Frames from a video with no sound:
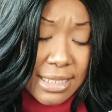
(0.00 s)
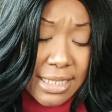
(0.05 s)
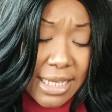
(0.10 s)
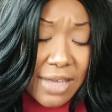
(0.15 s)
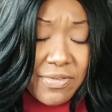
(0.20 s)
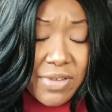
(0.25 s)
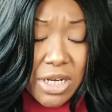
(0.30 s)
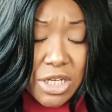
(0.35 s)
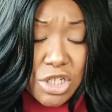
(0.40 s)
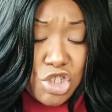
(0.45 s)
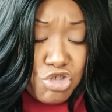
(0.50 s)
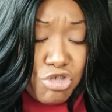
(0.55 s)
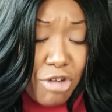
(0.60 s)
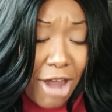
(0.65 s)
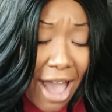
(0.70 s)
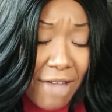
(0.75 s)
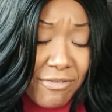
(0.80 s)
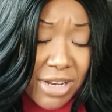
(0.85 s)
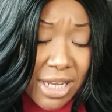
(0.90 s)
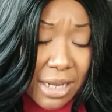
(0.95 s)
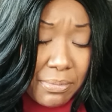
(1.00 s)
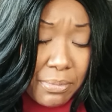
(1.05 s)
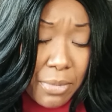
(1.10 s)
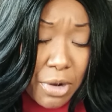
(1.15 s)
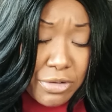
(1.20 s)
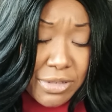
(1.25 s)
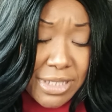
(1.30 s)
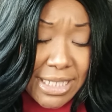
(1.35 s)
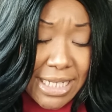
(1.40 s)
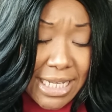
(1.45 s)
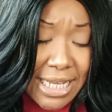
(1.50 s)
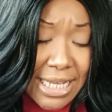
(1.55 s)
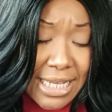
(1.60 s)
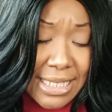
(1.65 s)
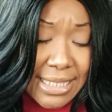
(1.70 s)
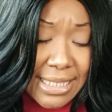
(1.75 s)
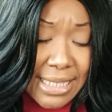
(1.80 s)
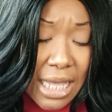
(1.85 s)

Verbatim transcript: giving us traveling mercies,